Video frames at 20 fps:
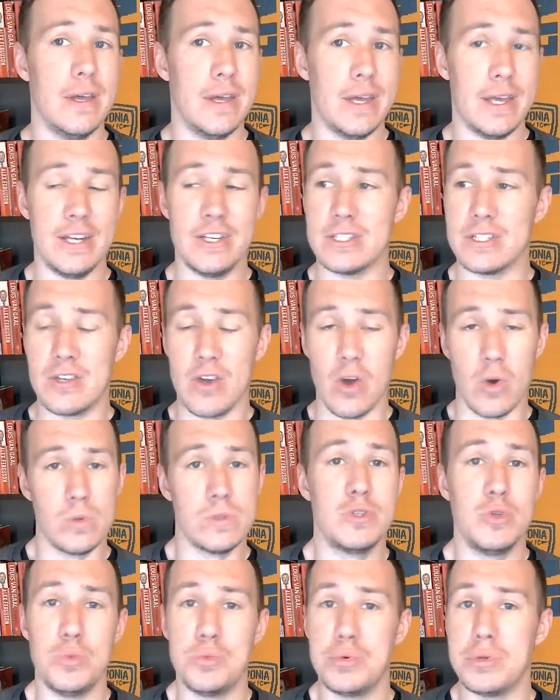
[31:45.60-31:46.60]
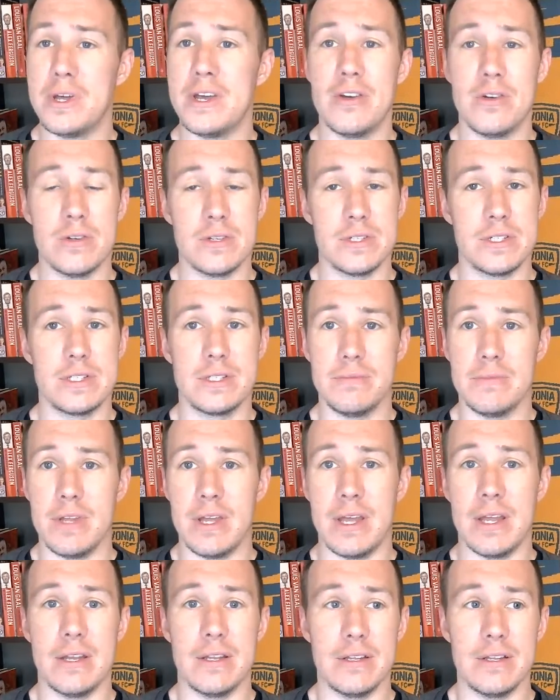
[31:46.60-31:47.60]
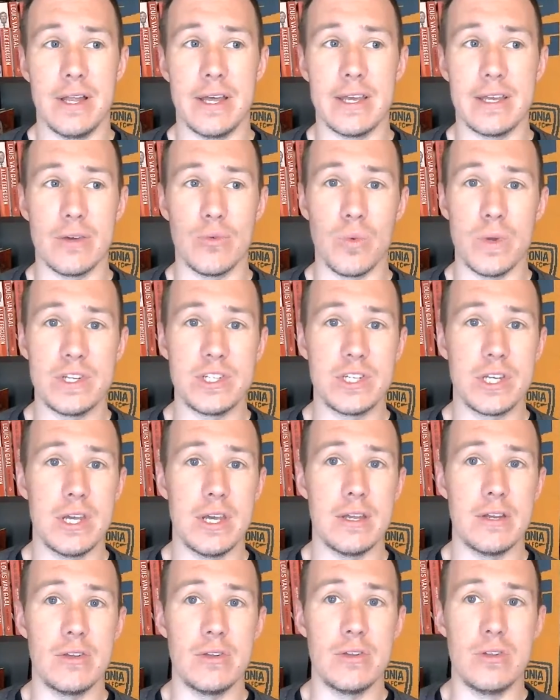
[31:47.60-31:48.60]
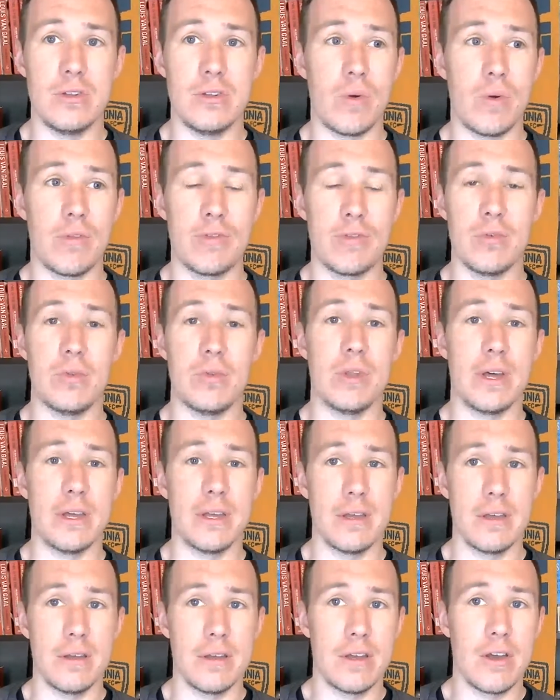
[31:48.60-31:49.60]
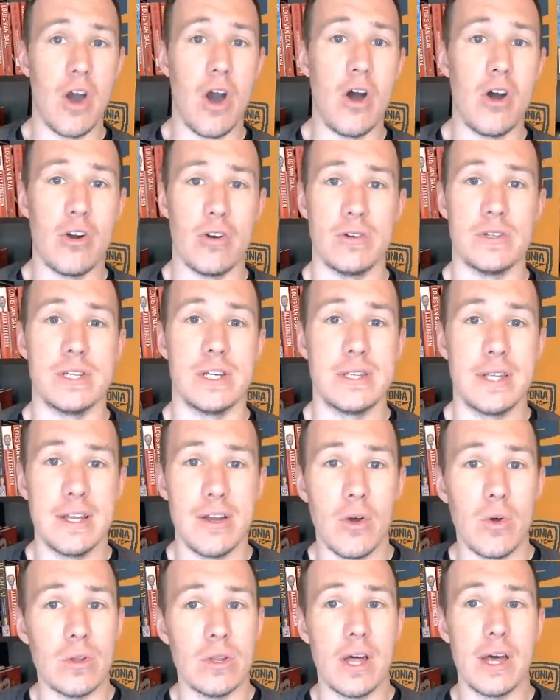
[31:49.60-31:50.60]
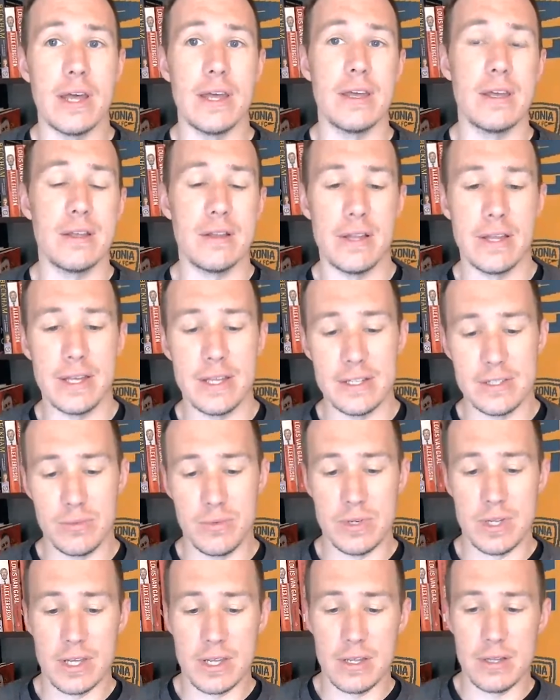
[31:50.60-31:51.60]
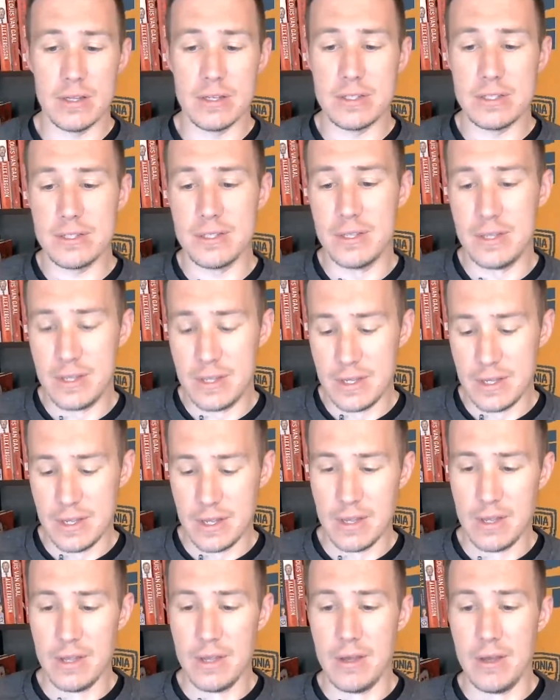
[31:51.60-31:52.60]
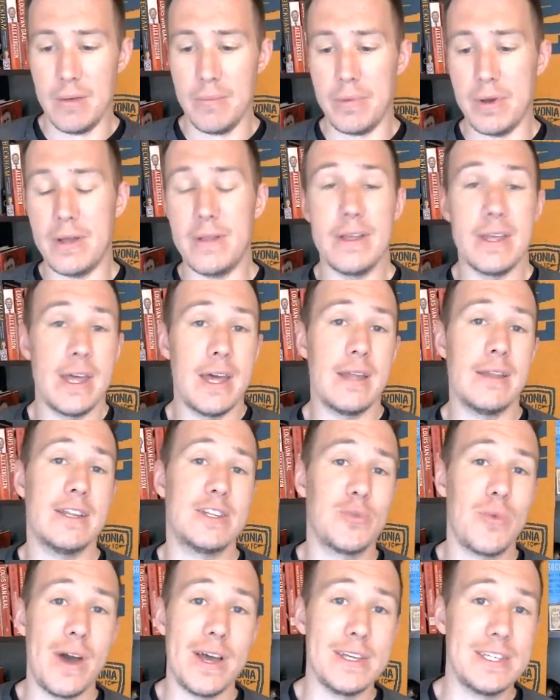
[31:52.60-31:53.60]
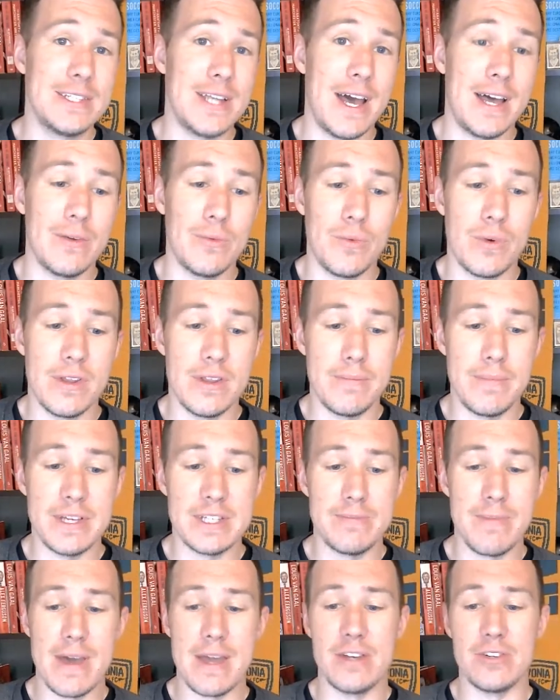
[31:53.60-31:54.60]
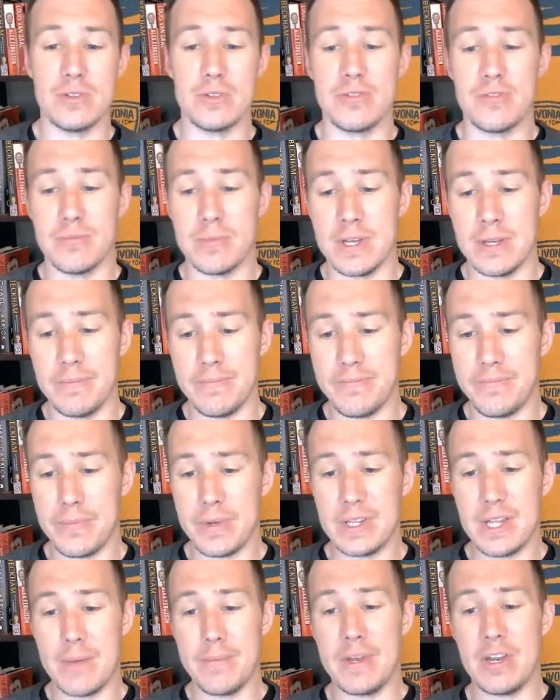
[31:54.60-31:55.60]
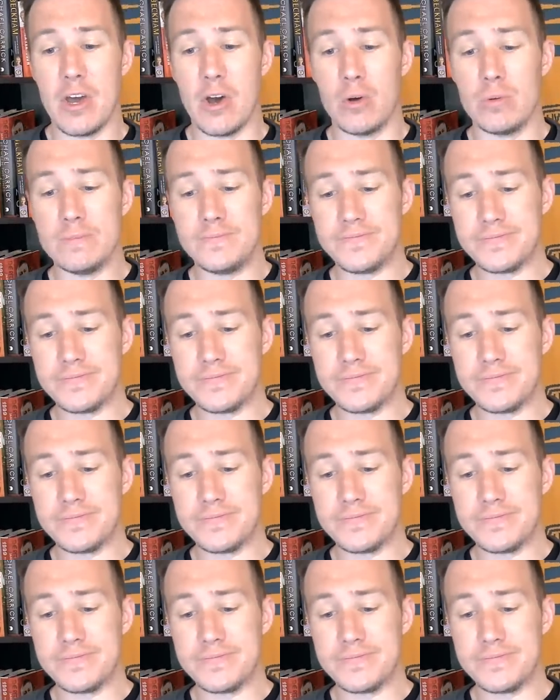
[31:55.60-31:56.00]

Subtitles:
he just goes through players and like a rich kid going through like cars that they don't like. Like, it's ridiculous. But again, that's why he's not one of the best managers for me. But let me know.